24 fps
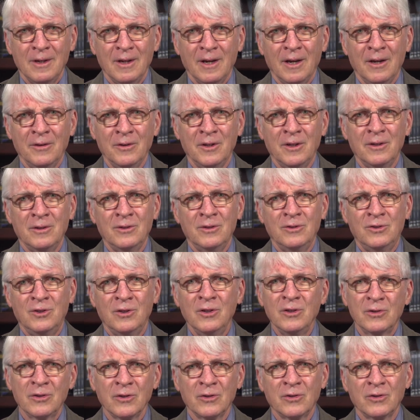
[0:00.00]
And then
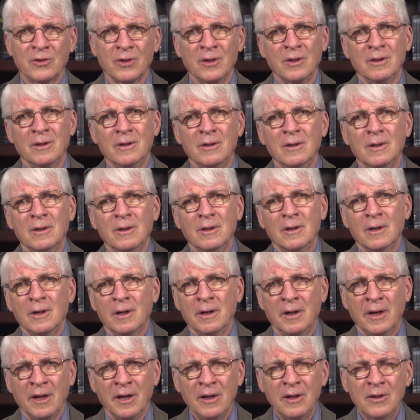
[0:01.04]
Jesus sent
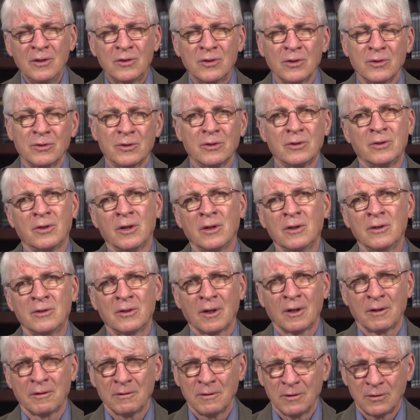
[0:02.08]
an angel to take
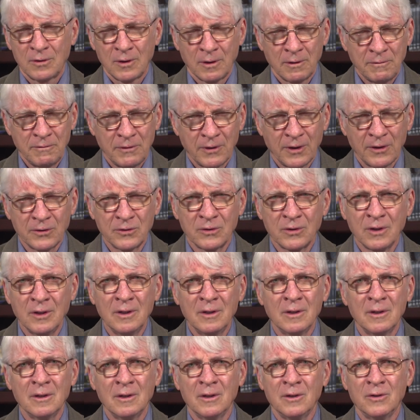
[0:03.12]
St.
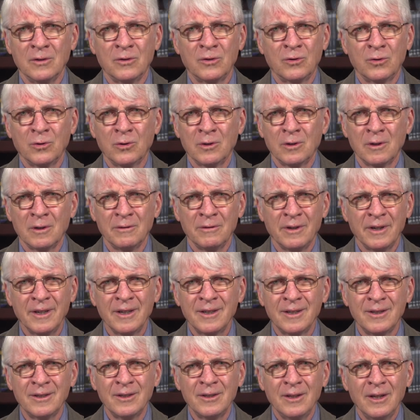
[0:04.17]
Faustina on a tour of
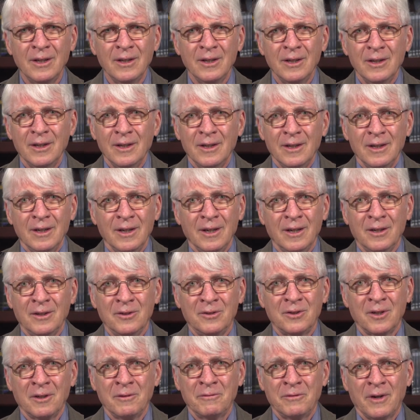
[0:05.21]
hell. And
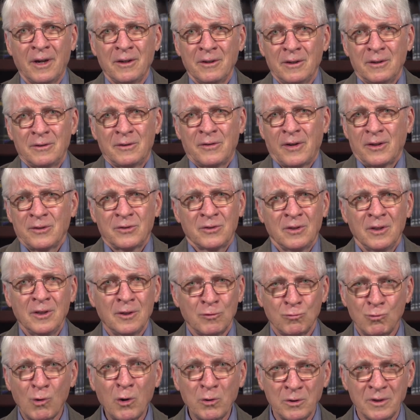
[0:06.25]
St. Faustina
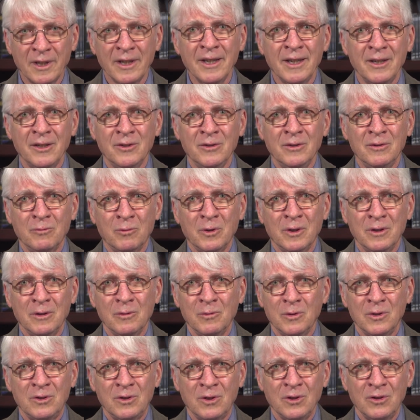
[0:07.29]
wrote down
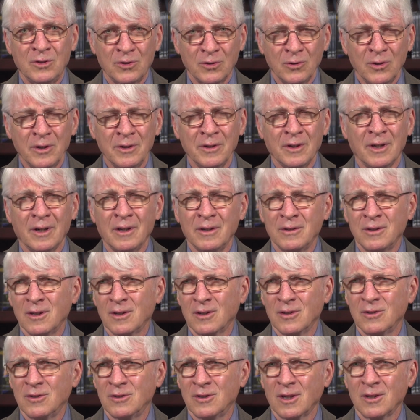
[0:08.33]
what she saw there. I
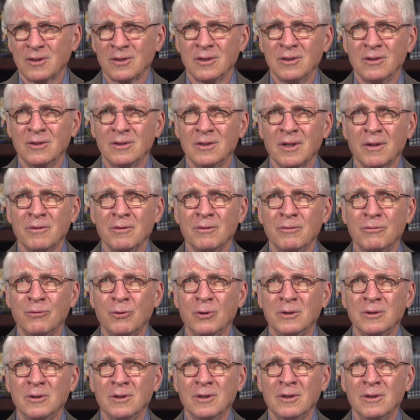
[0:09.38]
think it's section
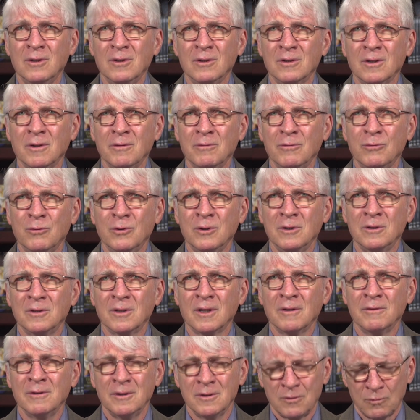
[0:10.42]
714 or
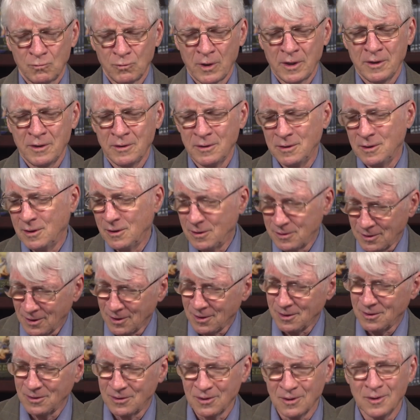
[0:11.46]
747. It's right in there.
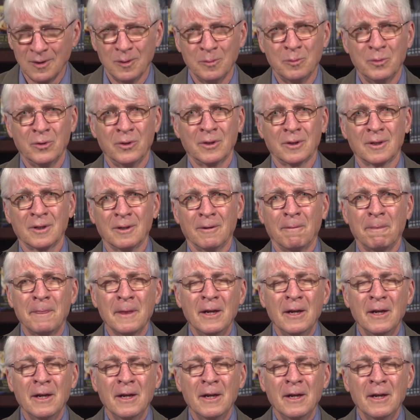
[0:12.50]
Again, it's in the book.